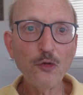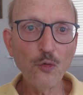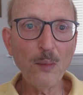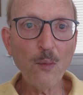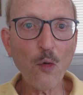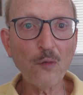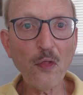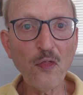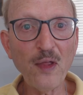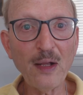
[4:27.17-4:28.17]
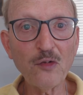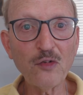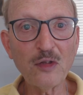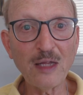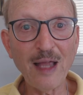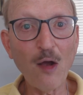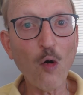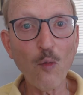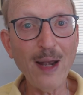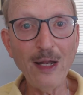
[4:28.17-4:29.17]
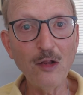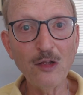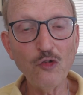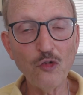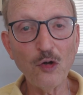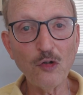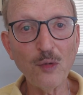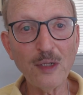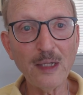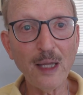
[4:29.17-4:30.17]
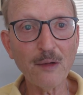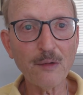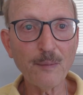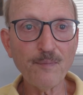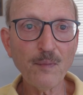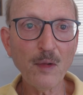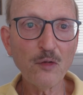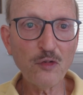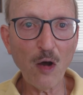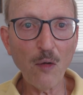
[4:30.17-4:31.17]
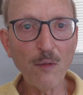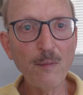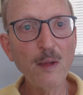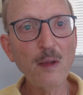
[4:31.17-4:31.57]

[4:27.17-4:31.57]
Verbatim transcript: doing more of the things that they already enjoy doing together. So,